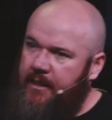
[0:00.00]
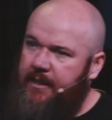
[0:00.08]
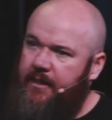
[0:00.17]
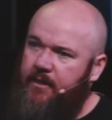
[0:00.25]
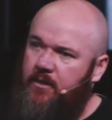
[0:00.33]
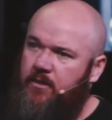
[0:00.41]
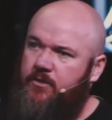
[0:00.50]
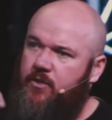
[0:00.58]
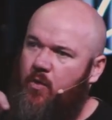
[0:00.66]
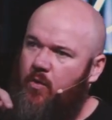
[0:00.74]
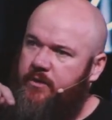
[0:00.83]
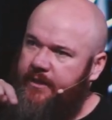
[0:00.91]
healed,
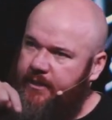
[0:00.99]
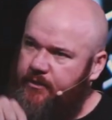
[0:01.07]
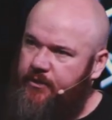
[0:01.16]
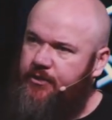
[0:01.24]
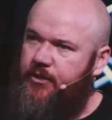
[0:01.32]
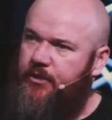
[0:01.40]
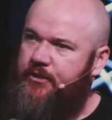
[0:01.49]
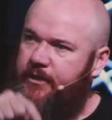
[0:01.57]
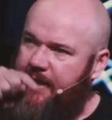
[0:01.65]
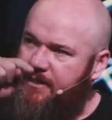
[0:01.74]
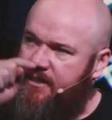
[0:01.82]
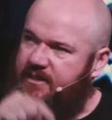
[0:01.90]
called into church,
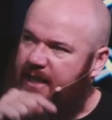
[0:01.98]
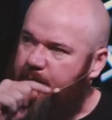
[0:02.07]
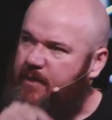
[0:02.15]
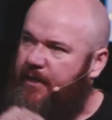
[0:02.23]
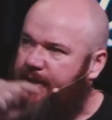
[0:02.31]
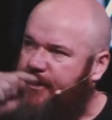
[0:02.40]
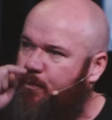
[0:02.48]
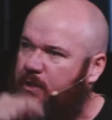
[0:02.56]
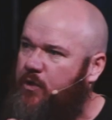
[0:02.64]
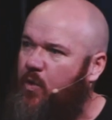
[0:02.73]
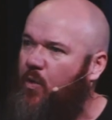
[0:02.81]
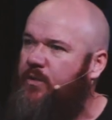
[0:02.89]
is the same guy that's
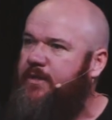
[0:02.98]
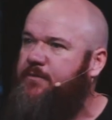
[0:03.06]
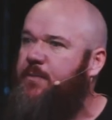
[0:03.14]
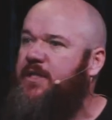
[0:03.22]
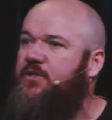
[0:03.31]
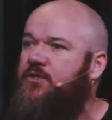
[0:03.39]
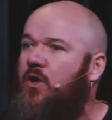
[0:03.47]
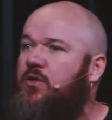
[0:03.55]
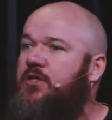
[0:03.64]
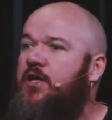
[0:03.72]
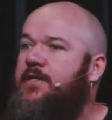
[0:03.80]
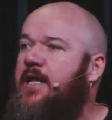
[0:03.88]
been called and being
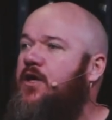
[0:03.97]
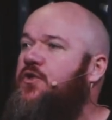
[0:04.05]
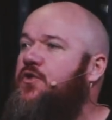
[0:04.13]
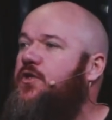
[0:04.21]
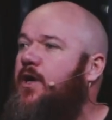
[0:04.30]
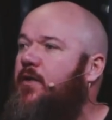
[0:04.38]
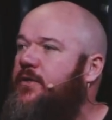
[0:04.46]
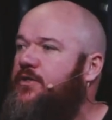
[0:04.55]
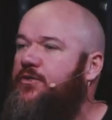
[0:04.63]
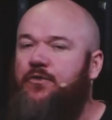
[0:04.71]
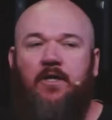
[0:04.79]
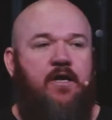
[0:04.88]
told, now you go and
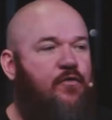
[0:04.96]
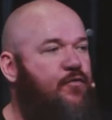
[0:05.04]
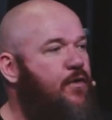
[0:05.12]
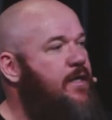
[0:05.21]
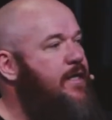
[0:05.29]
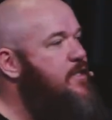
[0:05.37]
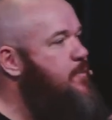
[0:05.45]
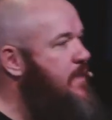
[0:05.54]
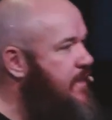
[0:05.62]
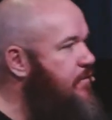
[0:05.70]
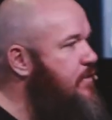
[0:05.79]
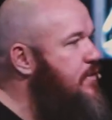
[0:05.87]
do. Freely has
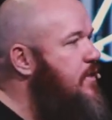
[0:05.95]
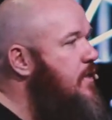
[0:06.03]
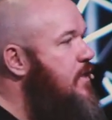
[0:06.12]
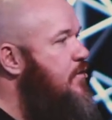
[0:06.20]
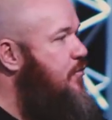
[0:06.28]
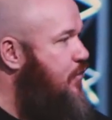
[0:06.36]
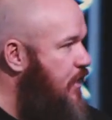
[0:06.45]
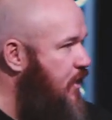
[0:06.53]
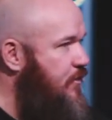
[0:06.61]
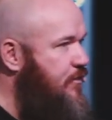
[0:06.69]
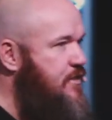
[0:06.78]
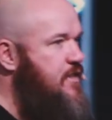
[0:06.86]
been given,
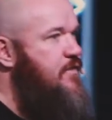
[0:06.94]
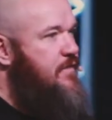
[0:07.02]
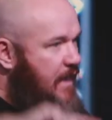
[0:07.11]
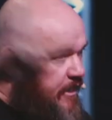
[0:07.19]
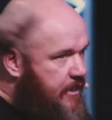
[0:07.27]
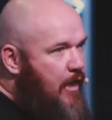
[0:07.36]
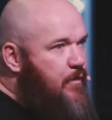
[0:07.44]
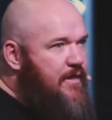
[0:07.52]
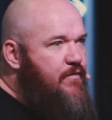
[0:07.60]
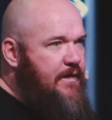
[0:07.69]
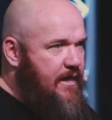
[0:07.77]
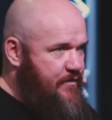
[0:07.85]
freely received. Now go and
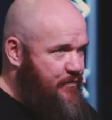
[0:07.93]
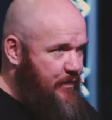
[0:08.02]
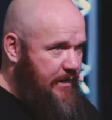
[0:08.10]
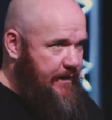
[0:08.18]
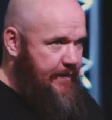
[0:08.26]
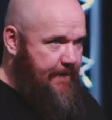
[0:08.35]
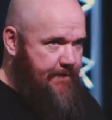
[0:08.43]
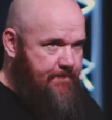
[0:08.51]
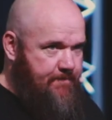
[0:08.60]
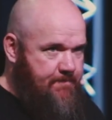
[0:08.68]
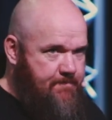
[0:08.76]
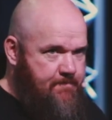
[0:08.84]
give it out freely.
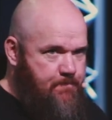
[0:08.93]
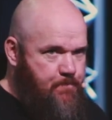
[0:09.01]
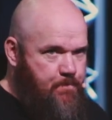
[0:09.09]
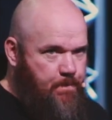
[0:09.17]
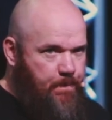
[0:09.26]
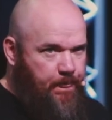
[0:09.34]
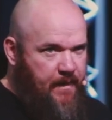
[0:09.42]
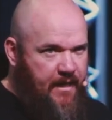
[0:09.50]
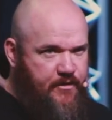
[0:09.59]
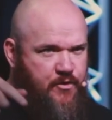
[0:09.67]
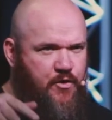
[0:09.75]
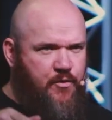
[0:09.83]

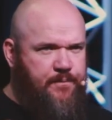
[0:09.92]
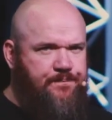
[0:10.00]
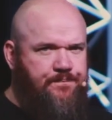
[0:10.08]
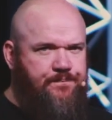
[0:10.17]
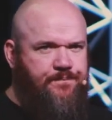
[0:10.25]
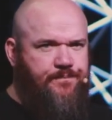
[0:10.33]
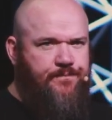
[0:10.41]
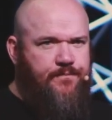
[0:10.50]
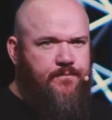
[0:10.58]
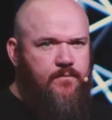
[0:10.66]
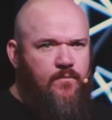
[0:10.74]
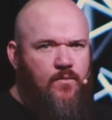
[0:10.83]
It's you.
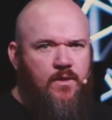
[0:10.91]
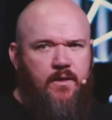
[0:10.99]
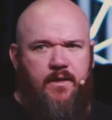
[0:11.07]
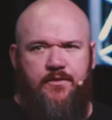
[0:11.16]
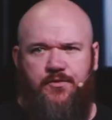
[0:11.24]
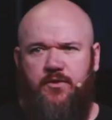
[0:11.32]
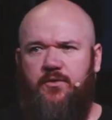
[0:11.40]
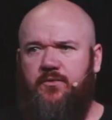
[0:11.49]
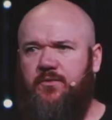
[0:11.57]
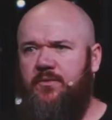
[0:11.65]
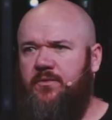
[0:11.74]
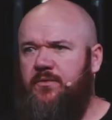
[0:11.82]
It's you.
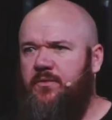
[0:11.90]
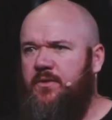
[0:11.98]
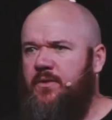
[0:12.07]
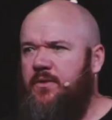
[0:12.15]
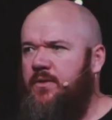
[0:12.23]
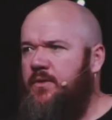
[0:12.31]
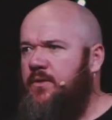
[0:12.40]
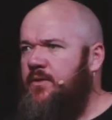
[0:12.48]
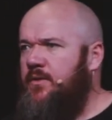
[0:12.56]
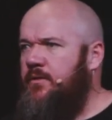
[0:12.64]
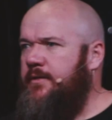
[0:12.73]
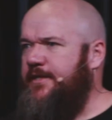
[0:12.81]

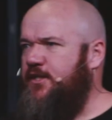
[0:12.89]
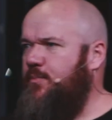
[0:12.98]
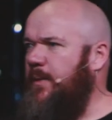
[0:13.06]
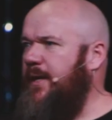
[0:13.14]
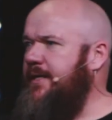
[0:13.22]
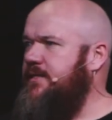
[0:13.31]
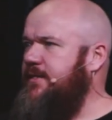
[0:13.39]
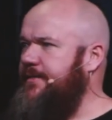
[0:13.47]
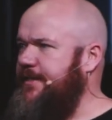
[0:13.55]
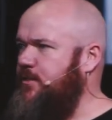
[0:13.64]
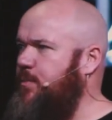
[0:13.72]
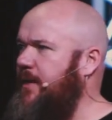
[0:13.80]
There's space,
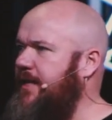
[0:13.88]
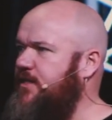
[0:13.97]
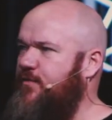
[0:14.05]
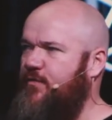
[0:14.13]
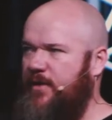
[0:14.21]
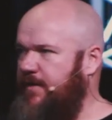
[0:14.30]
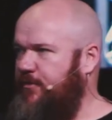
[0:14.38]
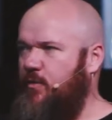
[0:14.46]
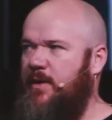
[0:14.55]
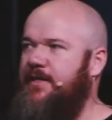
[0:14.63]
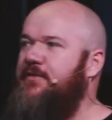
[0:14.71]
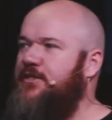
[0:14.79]
there's place for
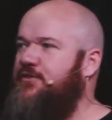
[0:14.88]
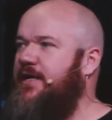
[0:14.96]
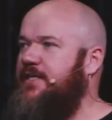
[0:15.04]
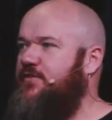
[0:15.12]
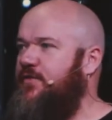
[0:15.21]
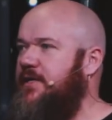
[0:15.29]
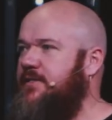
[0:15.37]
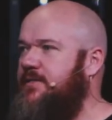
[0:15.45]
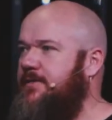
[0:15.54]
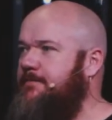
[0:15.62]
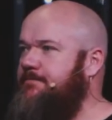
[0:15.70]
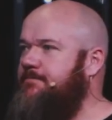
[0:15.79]
everyone in this race,
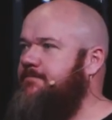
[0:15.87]
friends.